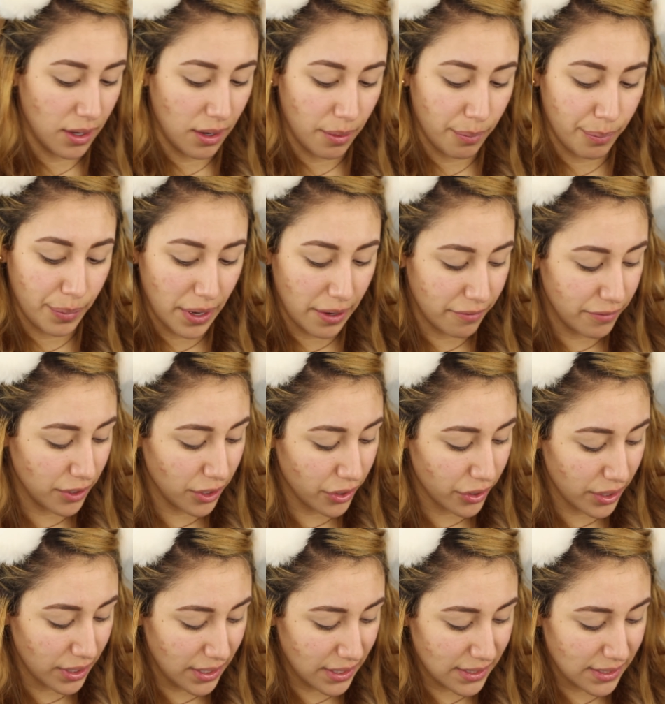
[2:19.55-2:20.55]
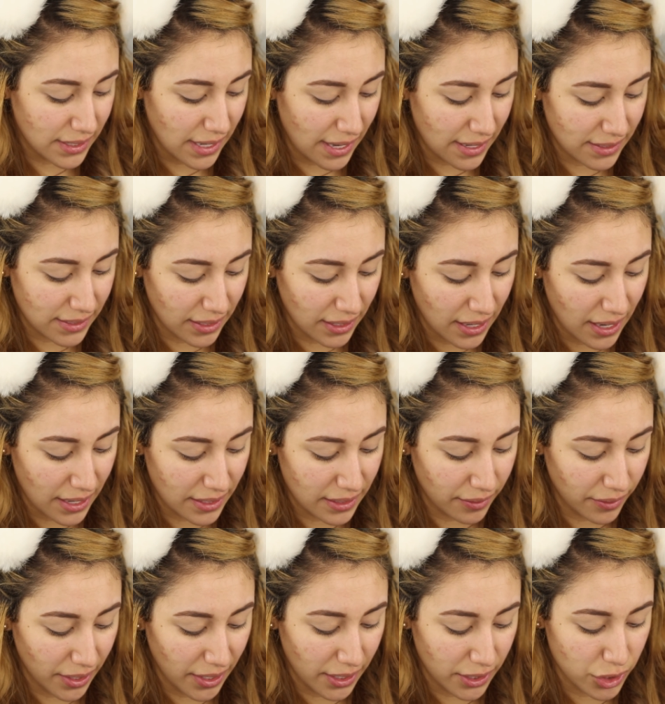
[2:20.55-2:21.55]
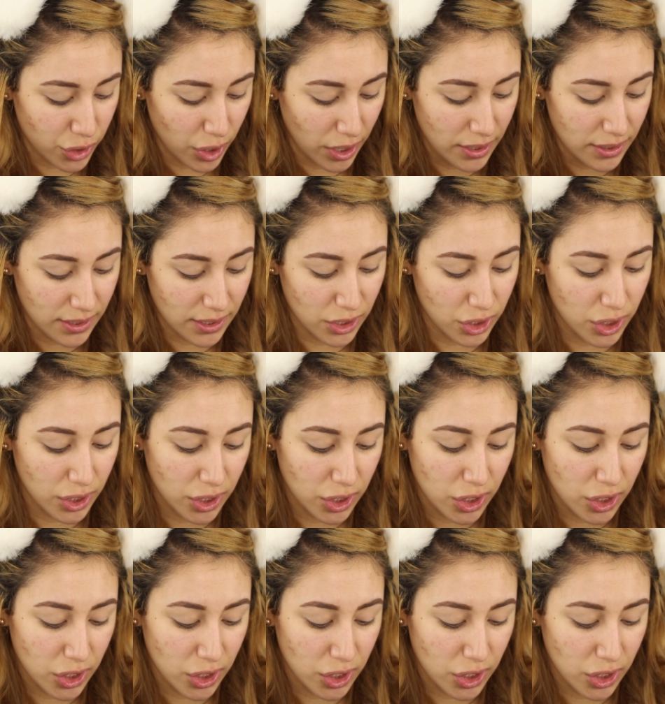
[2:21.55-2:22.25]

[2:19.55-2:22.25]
above the crease as a kind of like a transition